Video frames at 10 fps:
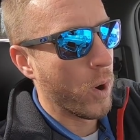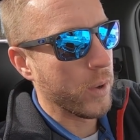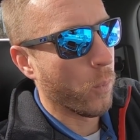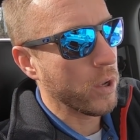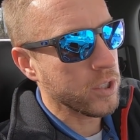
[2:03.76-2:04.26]

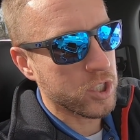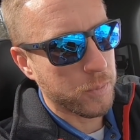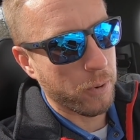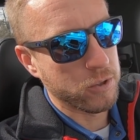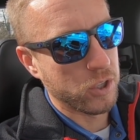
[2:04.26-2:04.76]
What it wasn't
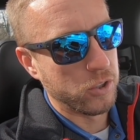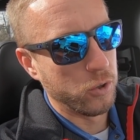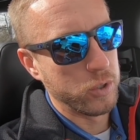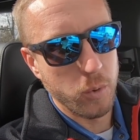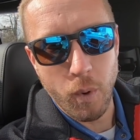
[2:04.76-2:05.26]
supposed to
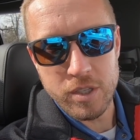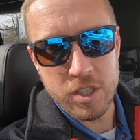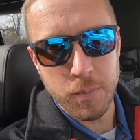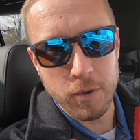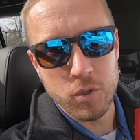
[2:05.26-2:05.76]
do is it
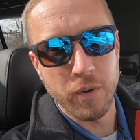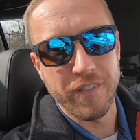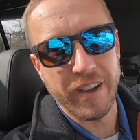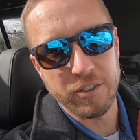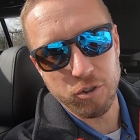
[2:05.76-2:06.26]
wasn't supposed to
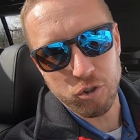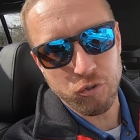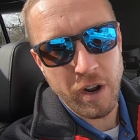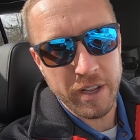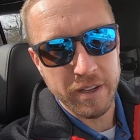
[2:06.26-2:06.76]
affect your
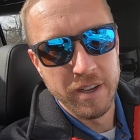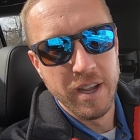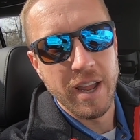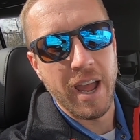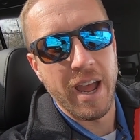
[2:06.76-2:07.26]
credit,
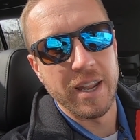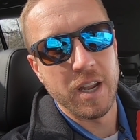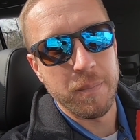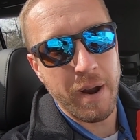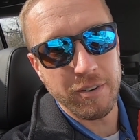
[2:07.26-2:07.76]

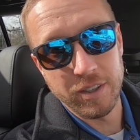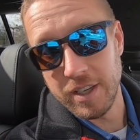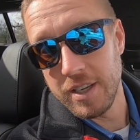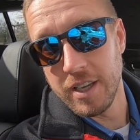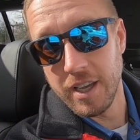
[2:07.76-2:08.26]
and
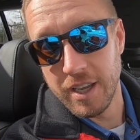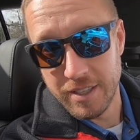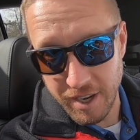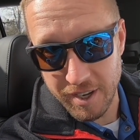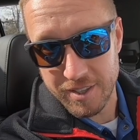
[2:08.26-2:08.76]
apparently
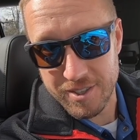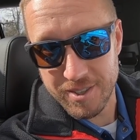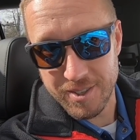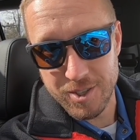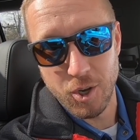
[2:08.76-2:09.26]
it
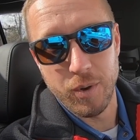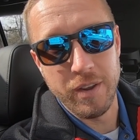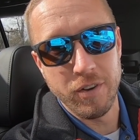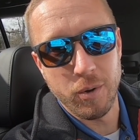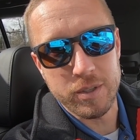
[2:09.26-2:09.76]
does. So
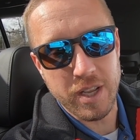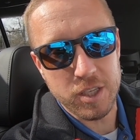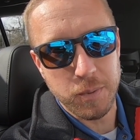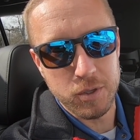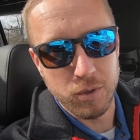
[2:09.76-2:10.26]
even though it's
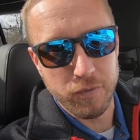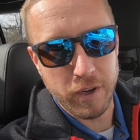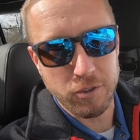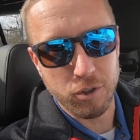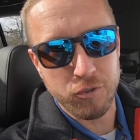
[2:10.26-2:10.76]
not supposed to
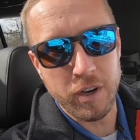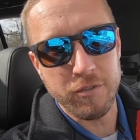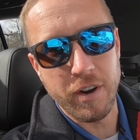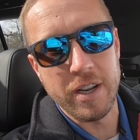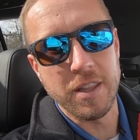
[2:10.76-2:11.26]
affect your
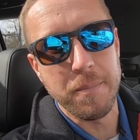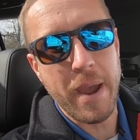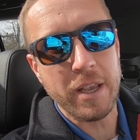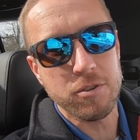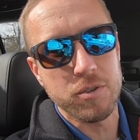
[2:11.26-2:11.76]
credit rating, the
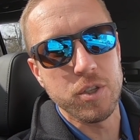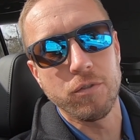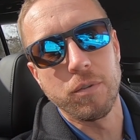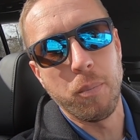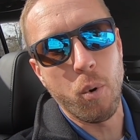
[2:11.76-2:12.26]
banks are
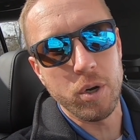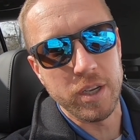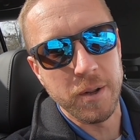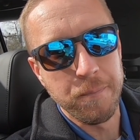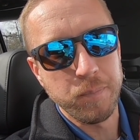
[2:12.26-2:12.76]
still
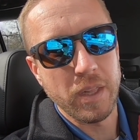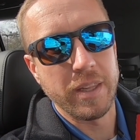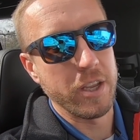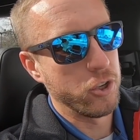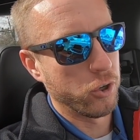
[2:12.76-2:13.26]
reporting
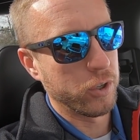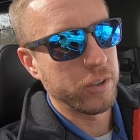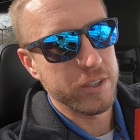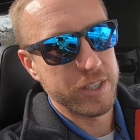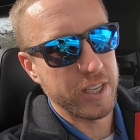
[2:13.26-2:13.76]
that
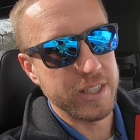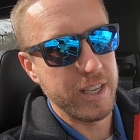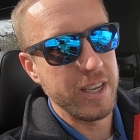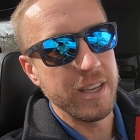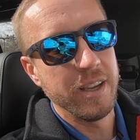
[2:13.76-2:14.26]
you're
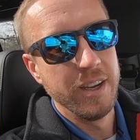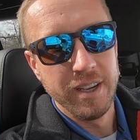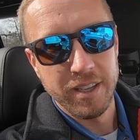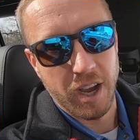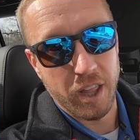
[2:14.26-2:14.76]
60,
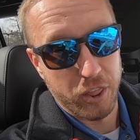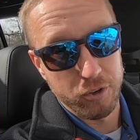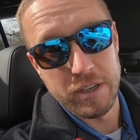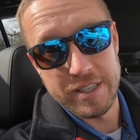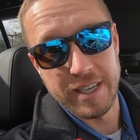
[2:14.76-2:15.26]
uh,
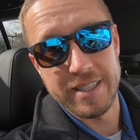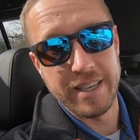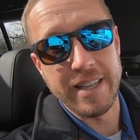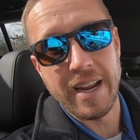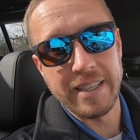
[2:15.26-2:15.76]
30,
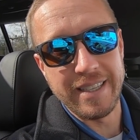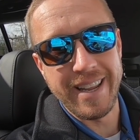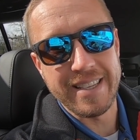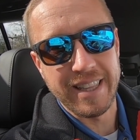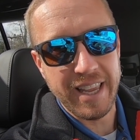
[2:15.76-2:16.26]
60, 90
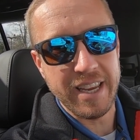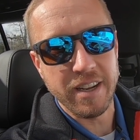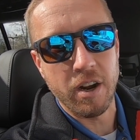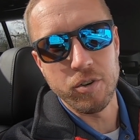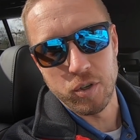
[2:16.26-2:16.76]
days
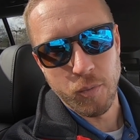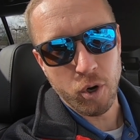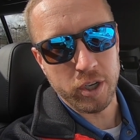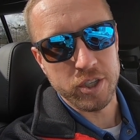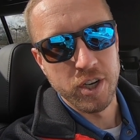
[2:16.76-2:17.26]
late on your
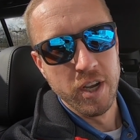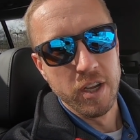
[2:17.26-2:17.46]
mortgage.